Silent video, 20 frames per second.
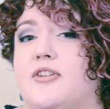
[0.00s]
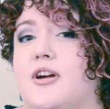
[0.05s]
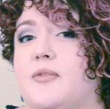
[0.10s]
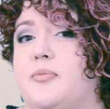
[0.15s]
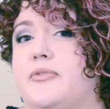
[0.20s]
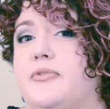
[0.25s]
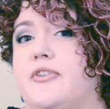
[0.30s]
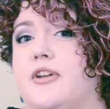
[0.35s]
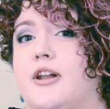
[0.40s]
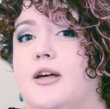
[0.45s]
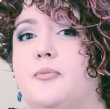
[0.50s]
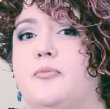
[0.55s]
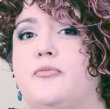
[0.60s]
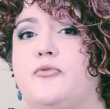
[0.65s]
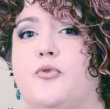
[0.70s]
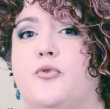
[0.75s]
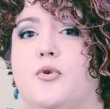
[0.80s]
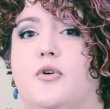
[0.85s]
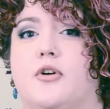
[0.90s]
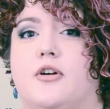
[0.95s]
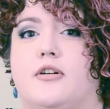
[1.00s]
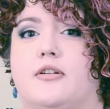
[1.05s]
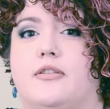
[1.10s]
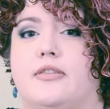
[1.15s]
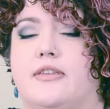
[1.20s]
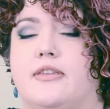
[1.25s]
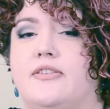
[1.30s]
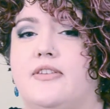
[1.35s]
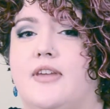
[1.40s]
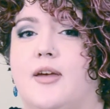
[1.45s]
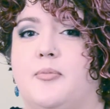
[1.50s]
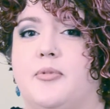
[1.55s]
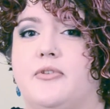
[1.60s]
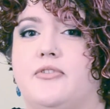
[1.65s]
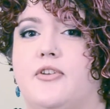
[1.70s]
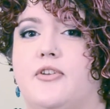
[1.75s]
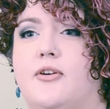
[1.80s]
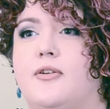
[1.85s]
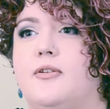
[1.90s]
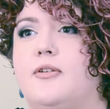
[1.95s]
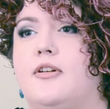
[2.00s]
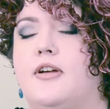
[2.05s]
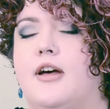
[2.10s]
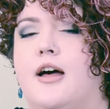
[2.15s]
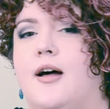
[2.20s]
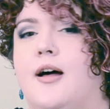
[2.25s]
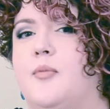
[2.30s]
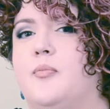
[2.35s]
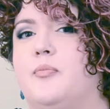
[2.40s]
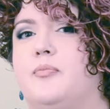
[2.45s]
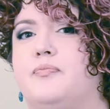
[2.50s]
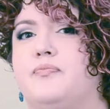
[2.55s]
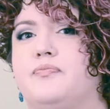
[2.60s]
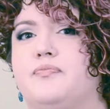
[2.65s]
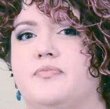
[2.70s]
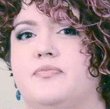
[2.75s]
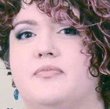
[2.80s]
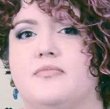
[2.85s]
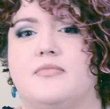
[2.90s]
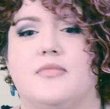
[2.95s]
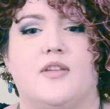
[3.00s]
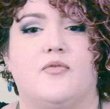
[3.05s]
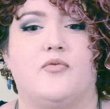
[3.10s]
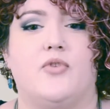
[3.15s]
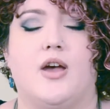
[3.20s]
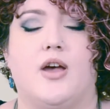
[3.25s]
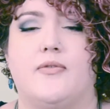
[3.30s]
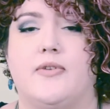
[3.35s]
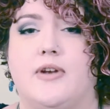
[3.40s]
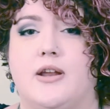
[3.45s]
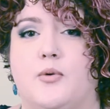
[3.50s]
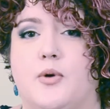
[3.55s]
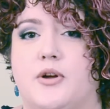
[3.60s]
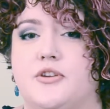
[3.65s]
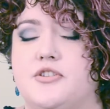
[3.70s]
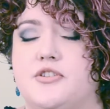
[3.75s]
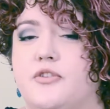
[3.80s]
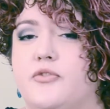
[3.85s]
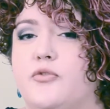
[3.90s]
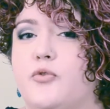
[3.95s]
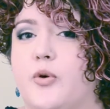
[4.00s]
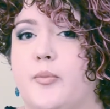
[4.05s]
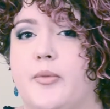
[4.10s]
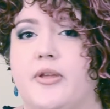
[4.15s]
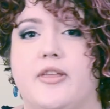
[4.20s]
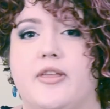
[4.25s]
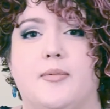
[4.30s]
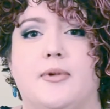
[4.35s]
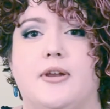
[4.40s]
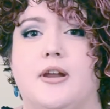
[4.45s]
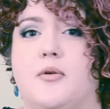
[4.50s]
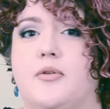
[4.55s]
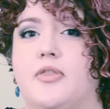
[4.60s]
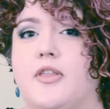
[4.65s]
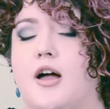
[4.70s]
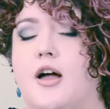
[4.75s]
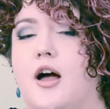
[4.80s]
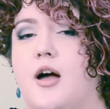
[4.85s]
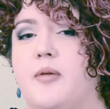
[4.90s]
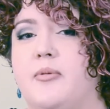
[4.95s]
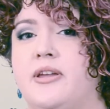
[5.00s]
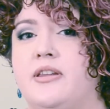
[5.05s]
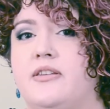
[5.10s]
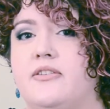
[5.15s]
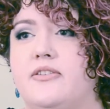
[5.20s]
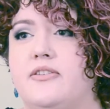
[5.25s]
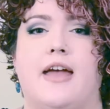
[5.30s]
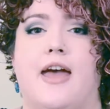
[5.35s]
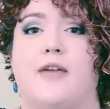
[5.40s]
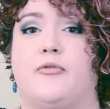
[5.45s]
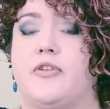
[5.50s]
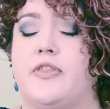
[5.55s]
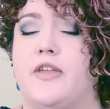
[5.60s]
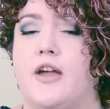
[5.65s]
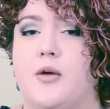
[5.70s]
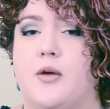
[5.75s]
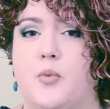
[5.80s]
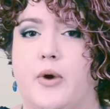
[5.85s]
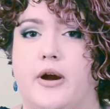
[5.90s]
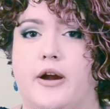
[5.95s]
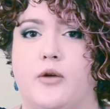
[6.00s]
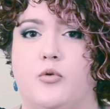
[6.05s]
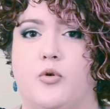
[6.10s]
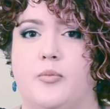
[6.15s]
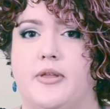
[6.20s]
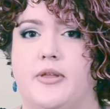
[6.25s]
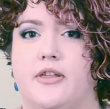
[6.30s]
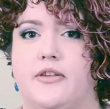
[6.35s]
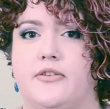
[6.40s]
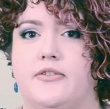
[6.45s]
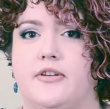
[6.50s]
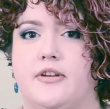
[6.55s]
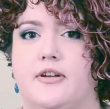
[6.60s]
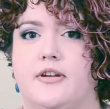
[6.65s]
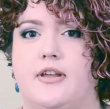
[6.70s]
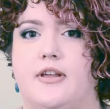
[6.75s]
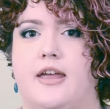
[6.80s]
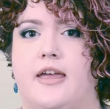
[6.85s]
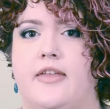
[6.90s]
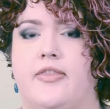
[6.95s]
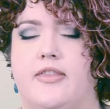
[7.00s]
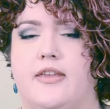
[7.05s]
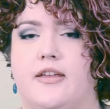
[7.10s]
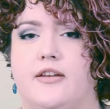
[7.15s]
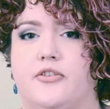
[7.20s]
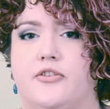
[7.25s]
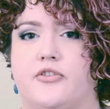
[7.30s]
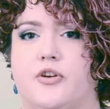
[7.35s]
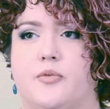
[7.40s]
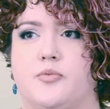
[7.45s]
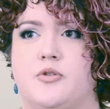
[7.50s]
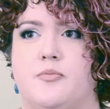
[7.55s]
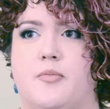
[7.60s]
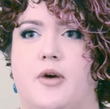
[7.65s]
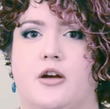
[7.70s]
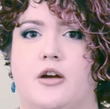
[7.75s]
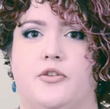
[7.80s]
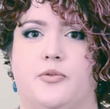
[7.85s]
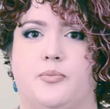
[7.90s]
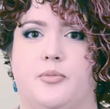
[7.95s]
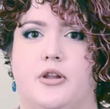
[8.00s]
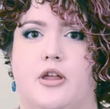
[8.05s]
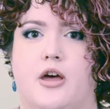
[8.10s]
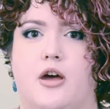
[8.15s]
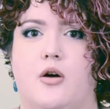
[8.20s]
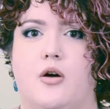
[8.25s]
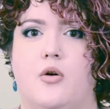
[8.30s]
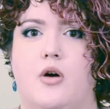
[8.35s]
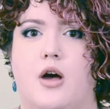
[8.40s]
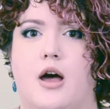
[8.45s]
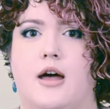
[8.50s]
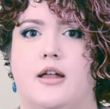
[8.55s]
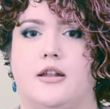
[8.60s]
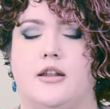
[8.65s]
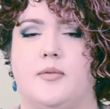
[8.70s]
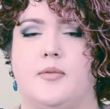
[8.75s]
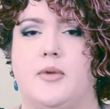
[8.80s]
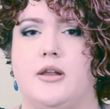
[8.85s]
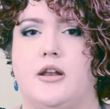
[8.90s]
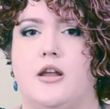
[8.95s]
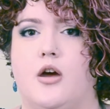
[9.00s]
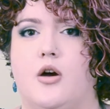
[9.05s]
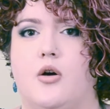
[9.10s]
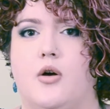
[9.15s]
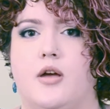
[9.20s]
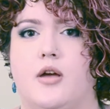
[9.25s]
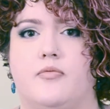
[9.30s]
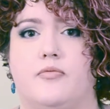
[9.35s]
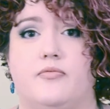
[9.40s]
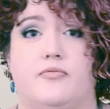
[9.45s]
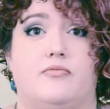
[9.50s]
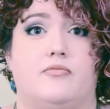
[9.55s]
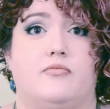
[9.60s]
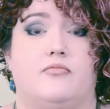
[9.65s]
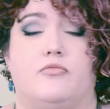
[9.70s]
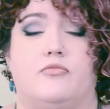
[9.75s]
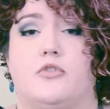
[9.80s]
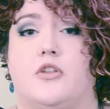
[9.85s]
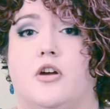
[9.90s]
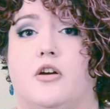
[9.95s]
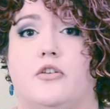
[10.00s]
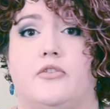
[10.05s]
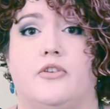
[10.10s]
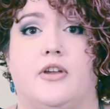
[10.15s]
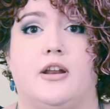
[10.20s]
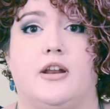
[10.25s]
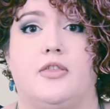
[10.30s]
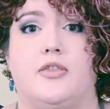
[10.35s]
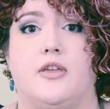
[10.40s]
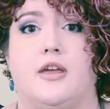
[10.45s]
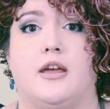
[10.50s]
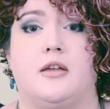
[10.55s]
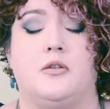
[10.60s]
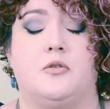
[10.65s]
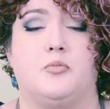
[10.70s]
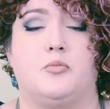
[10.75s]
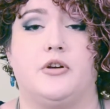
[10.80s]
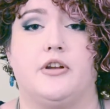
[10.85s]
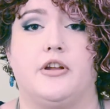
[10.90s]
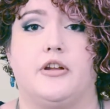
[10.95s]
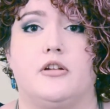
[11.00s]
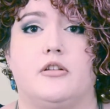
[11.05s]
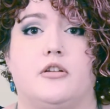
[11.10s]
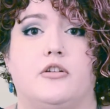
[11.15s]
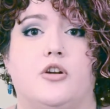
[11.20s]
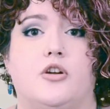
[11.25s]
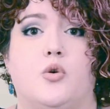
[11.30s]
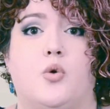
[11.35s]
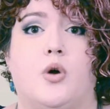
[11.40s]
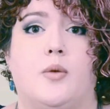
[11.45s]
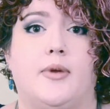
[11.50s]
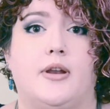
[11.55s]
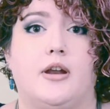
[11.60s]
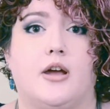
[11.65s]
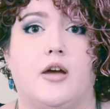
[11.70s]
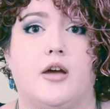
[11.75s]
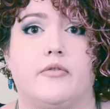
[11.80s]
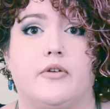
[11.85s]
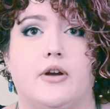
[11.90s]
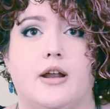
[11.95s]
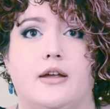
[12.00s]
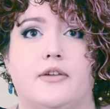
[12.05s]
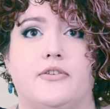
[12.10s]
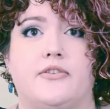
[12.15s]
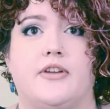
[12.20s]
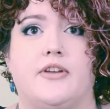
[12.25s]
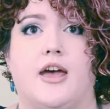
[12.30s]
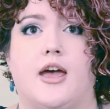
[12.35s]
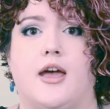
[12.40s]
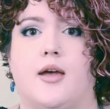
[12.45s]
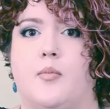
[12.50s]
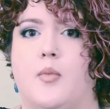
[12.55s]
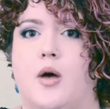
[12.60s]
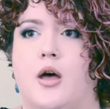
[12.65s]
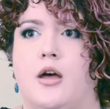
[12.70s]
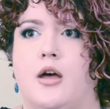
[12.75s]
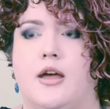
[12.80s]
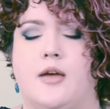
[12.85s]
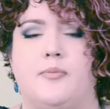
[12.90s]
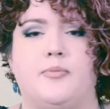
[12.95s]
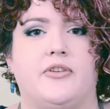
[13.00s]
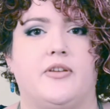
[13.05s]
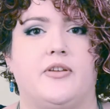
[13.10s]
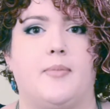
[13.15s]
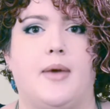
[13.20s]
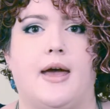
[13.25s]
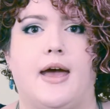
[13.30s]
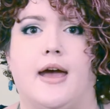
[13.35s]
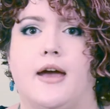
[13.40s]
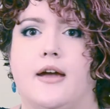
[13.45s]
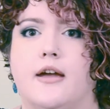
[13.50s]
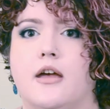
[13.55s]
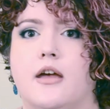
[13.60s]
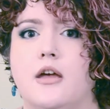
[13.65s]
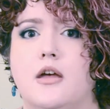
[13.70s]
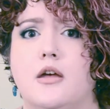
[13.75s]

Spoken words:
wraps it up for this episode. If you have any questions for me, let me know in the comments. Everything I'm wearing will be listed in the description box below. Let me know if there's anything in particular you want me to cover next time. Ipsy bag,